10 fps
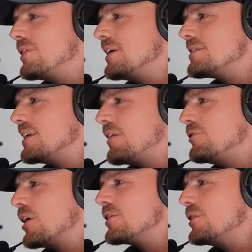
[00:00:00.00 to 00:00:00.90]
things that have
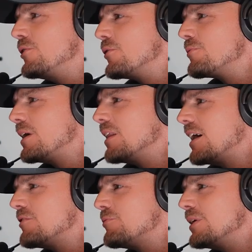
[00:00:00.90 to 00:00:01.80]
nothing to do with my life,